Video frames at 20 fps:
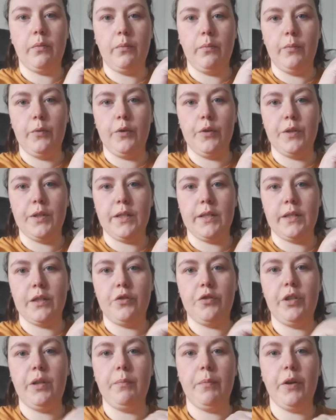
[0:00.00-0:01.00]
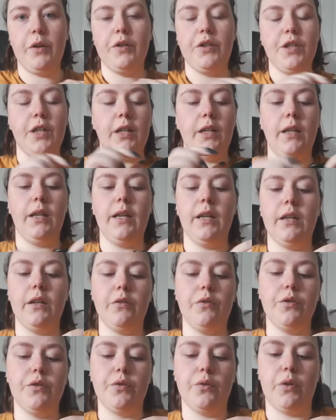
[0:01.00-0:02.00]
use as a treat pouch in there.
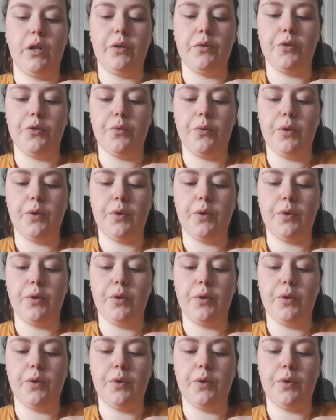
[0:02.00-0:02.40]
I'll show